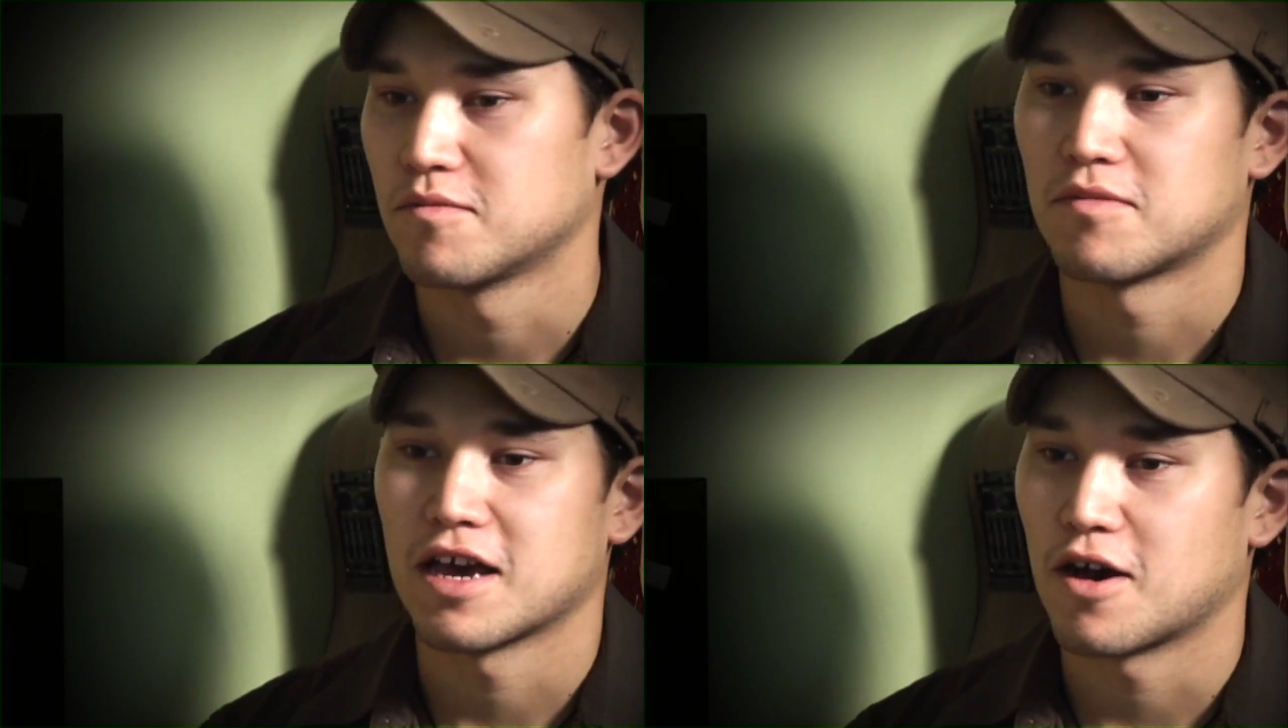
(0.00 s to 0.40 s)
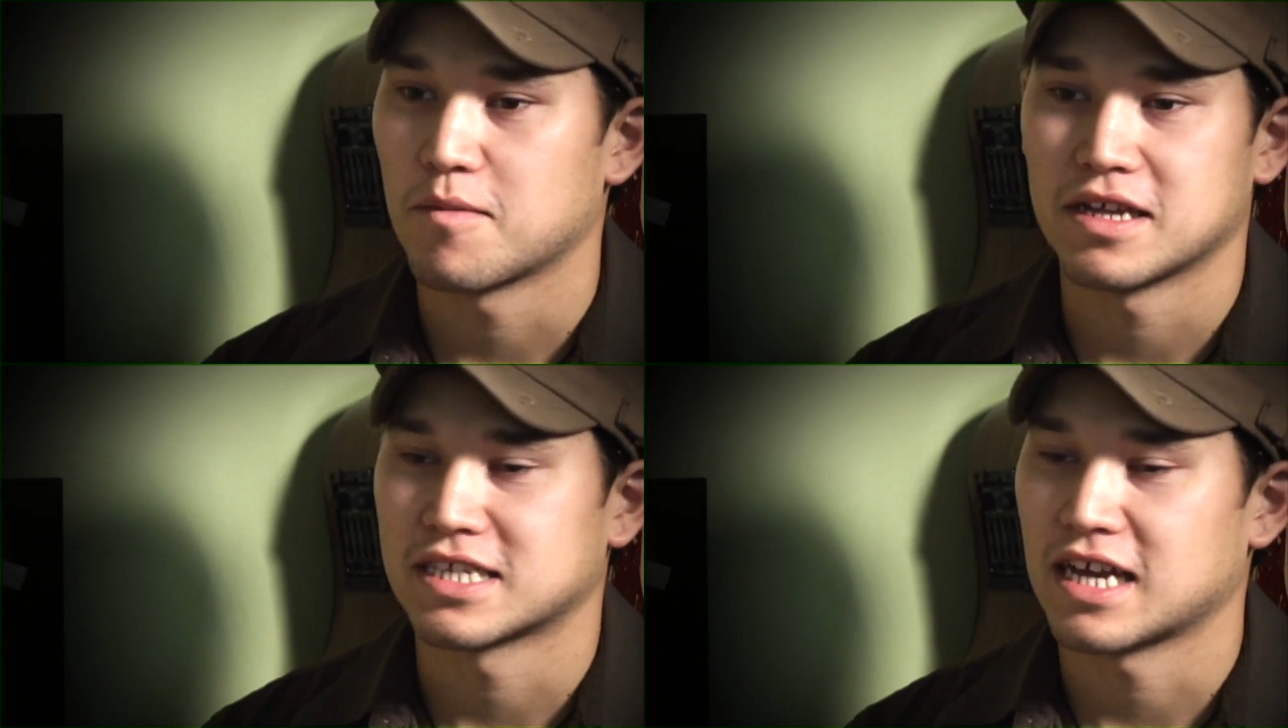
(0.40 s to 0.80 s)
by all
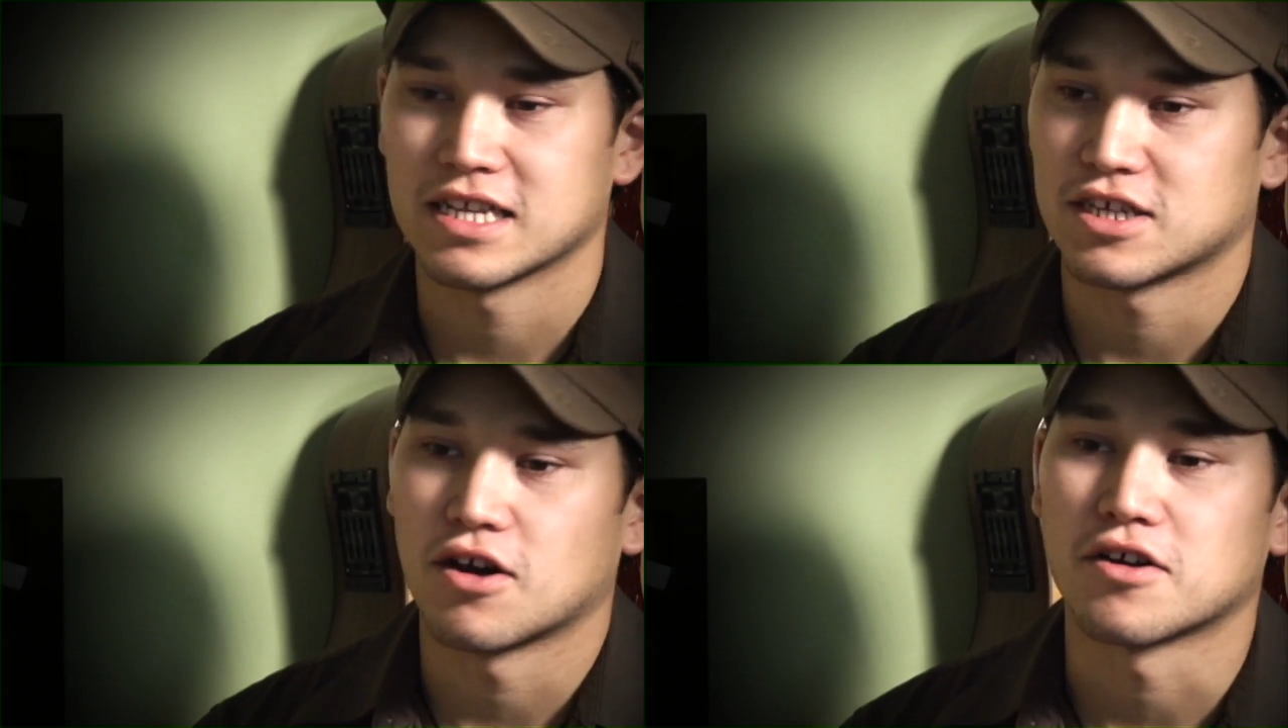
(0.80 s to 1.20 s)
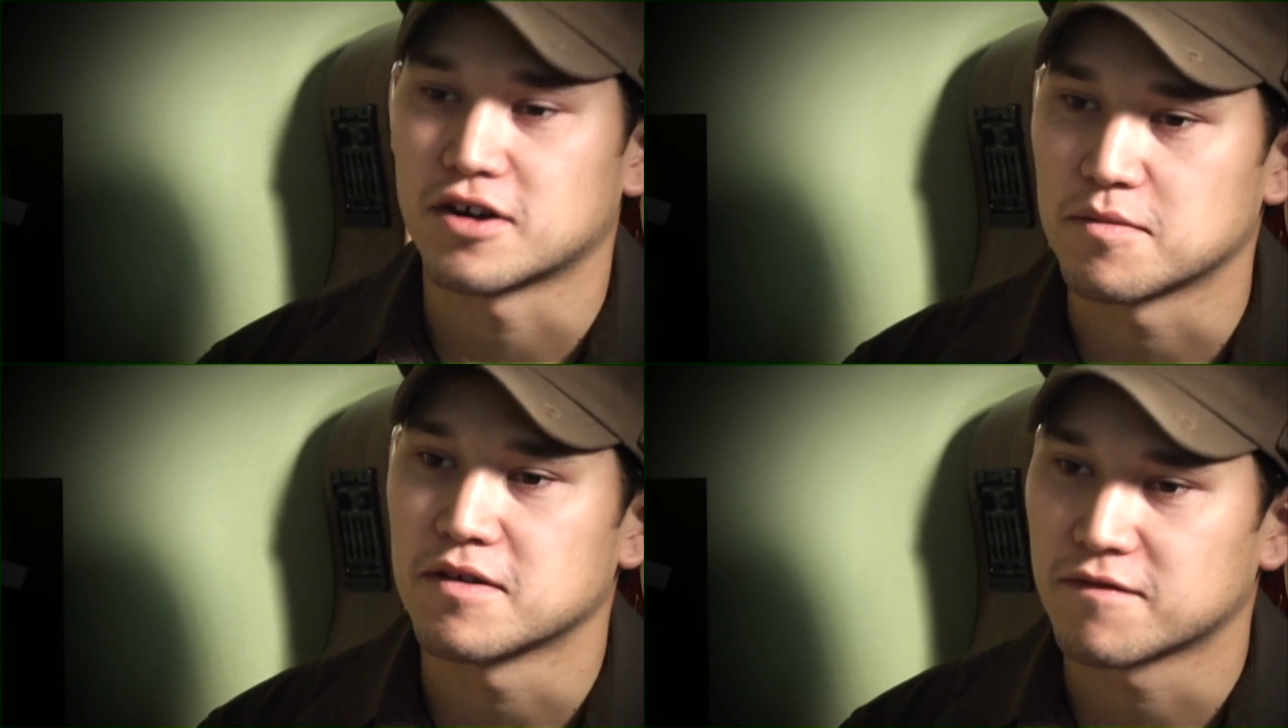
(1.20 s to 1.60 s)
means, it's an honor
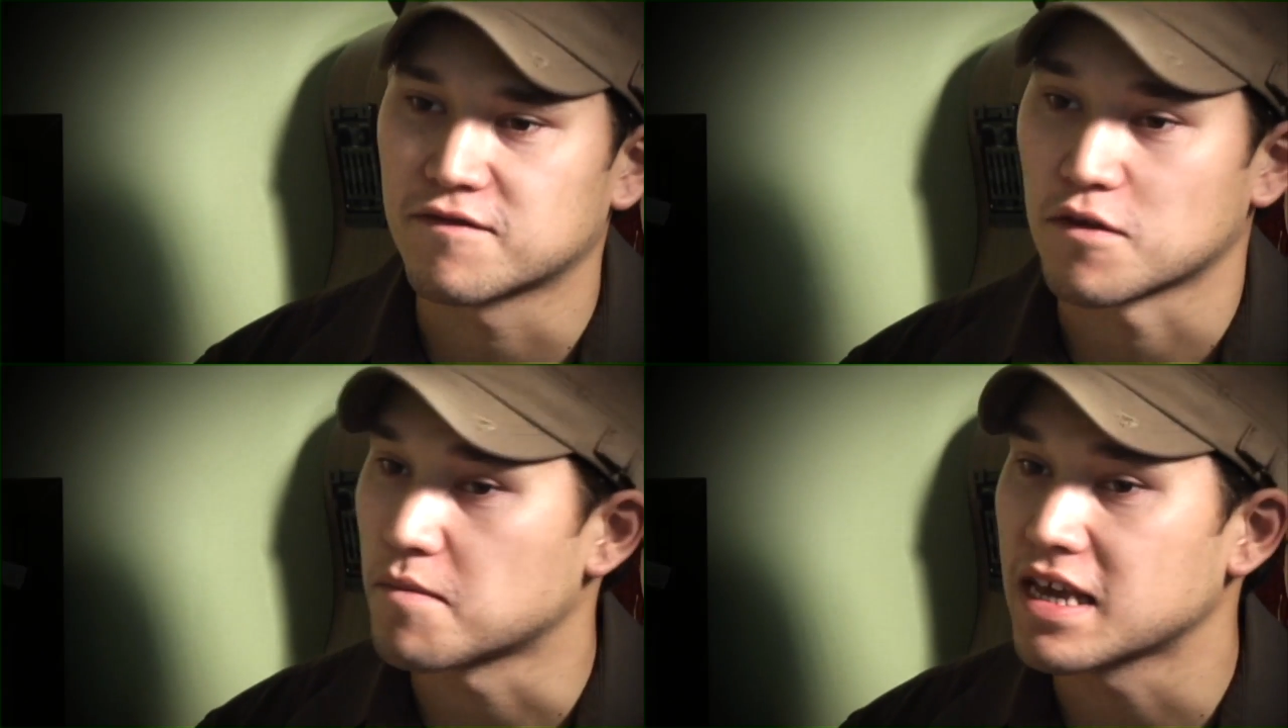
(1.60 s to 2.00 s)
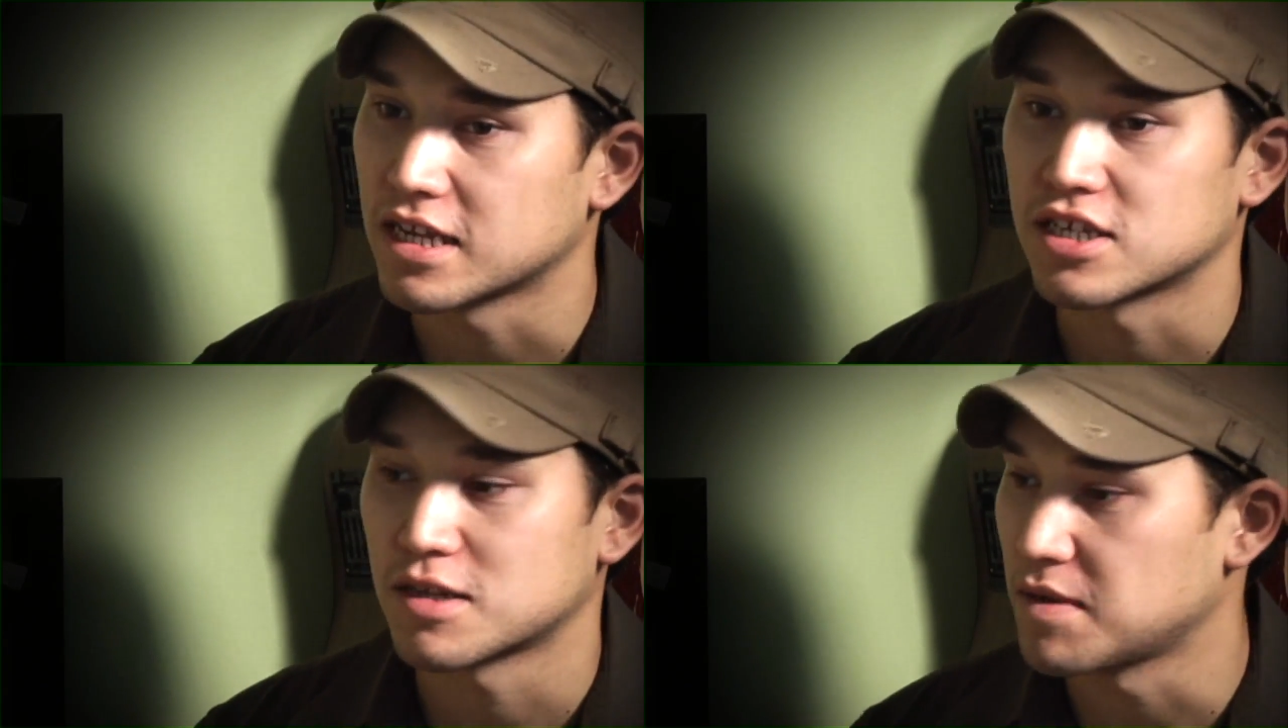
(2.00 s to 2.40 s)
to be for me
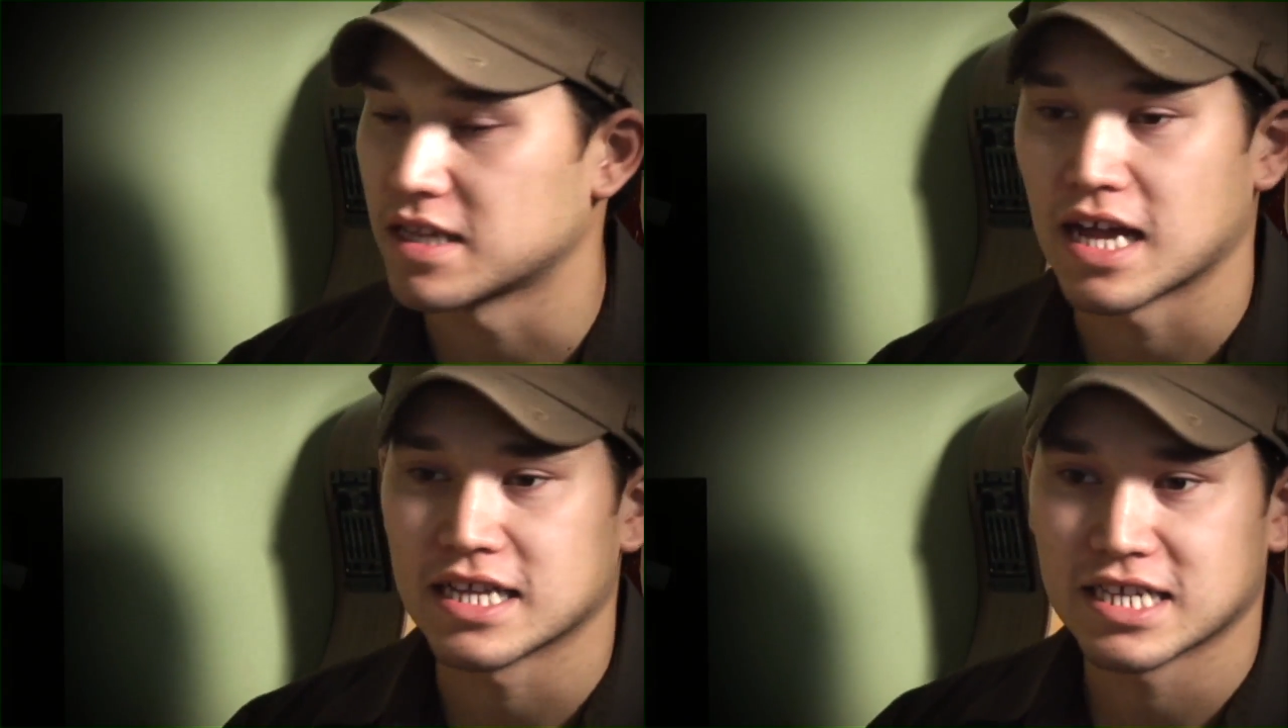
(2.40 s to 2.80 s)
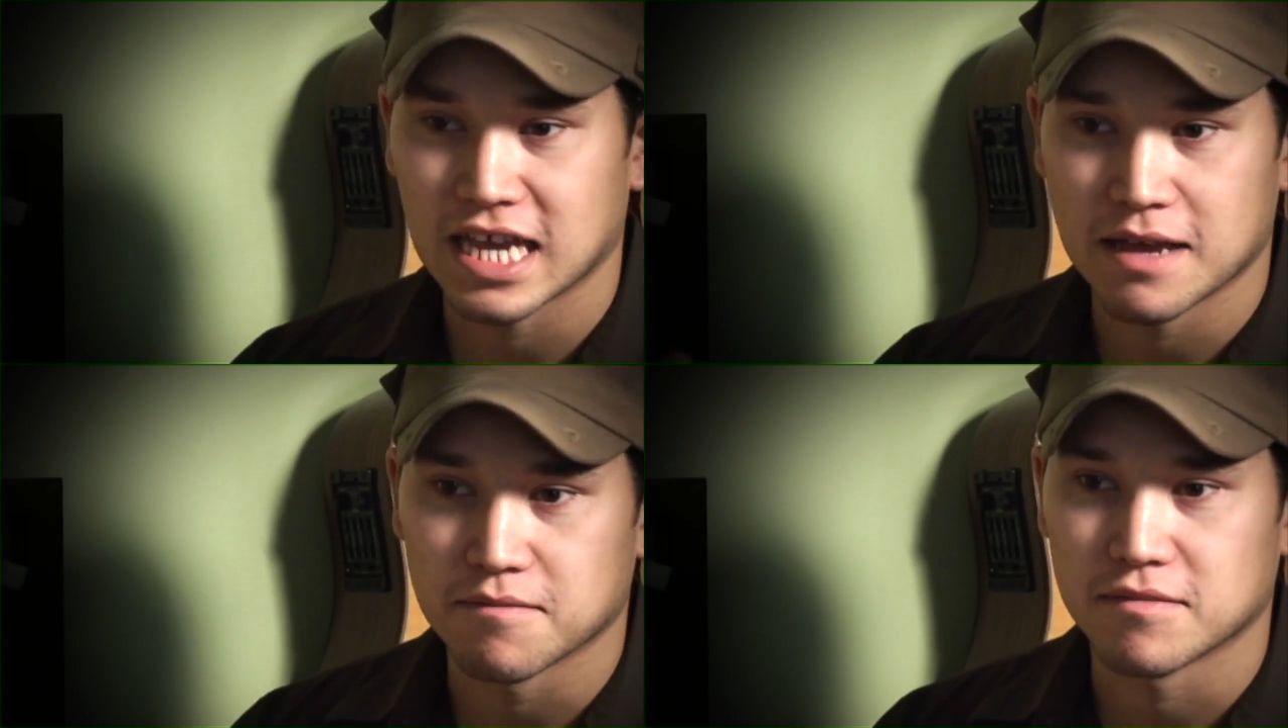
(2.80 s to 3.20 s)
just to be in that
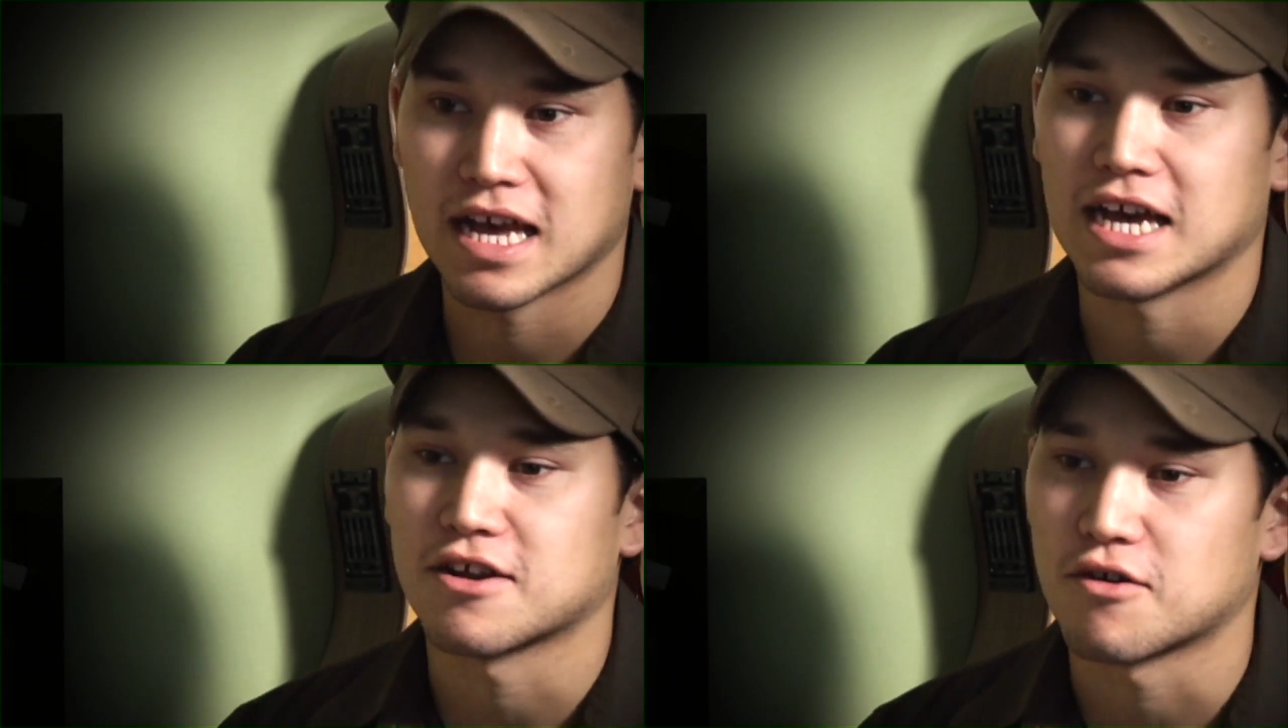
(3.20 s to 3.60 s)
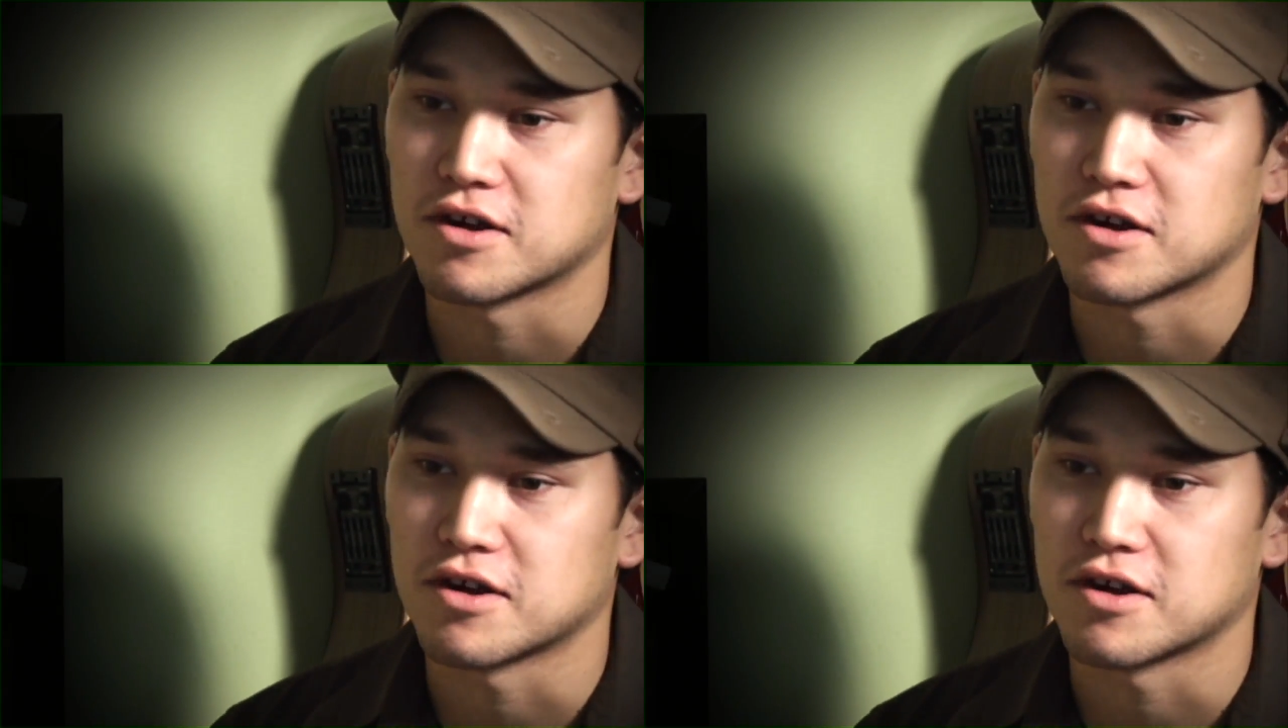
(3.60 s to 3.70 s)
same category.